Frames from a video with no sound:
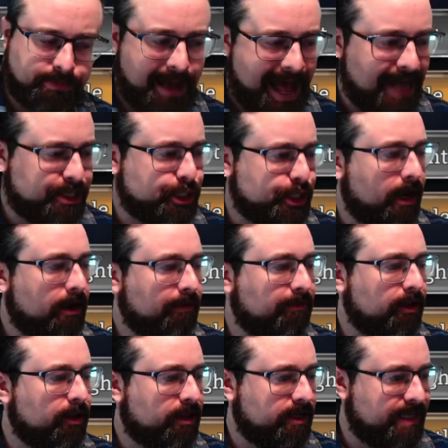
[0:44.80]
match
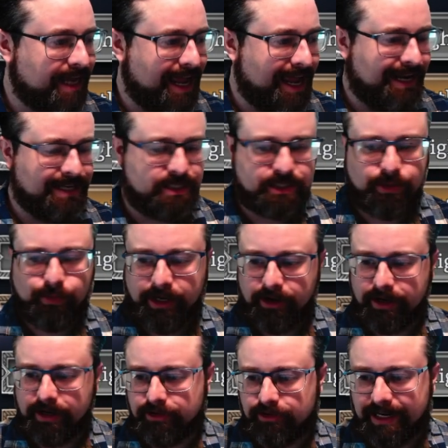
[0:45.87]
of the day. So we are
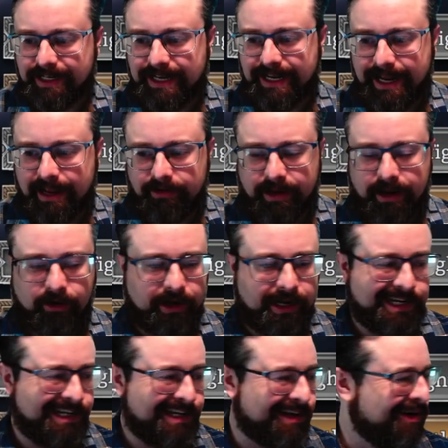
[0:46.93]
going to try to take out
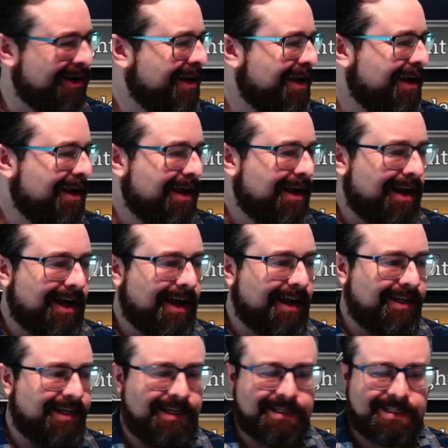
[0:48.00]
Garion here.
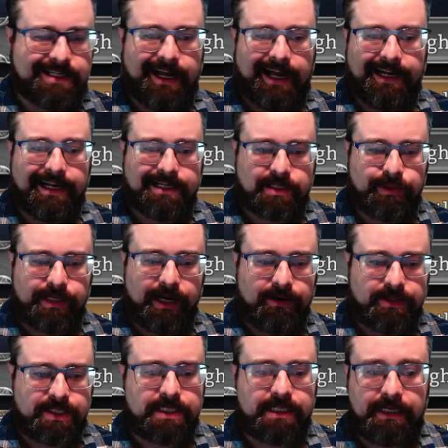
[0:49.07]
He has got an
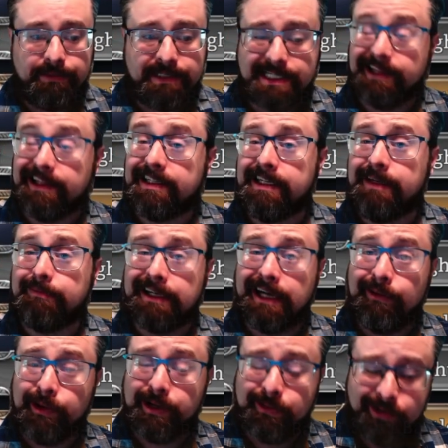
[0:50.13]
Esoteric's team. He's got the team that I
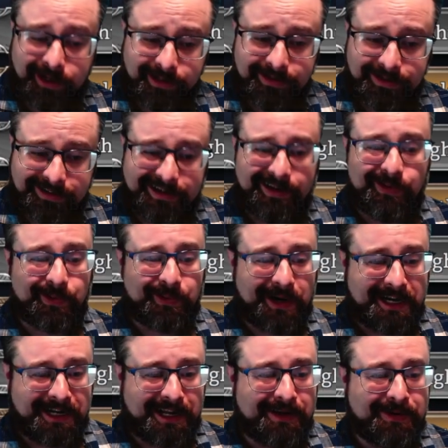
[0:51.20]
want to run going
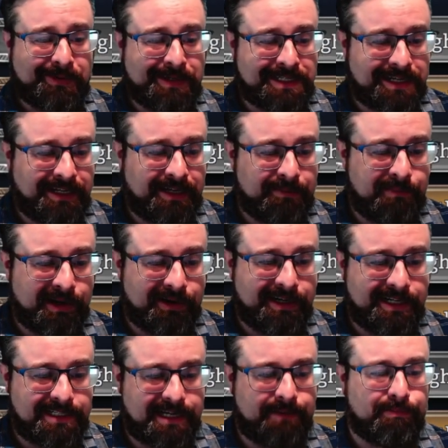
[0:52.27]
right now. He's got
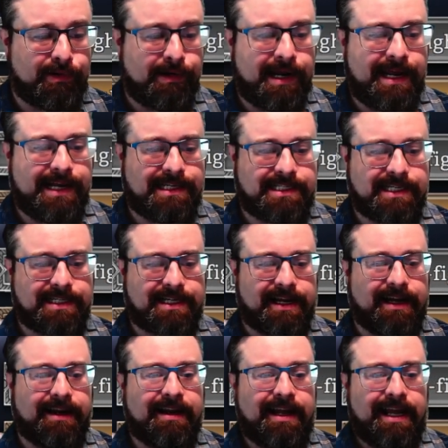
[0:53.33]
Ymiret, he's got Boreas, he's
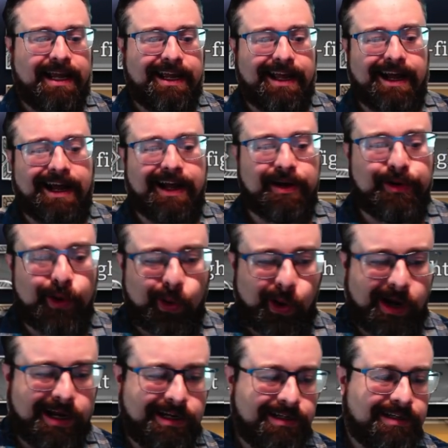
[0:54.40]
got
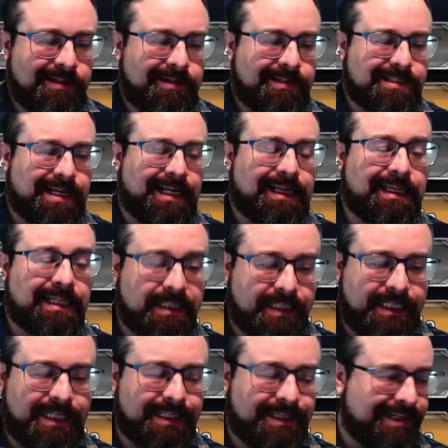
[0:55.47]
Anora, he's got a
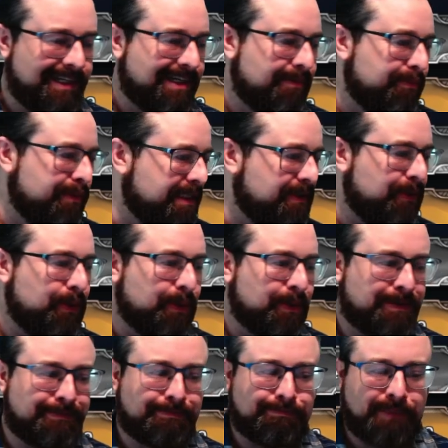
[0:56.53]
Lili in there, but whew,
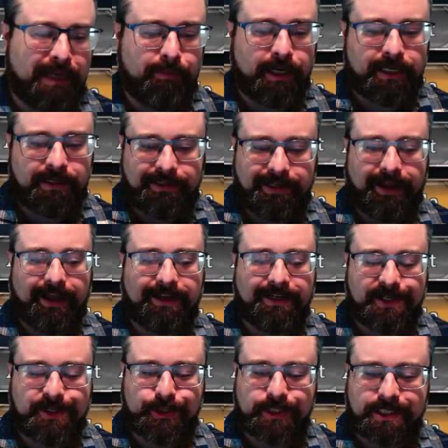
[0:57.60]
baby, yeah,
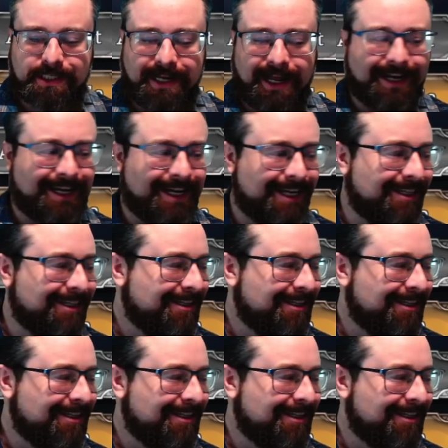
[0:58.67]
it's just not a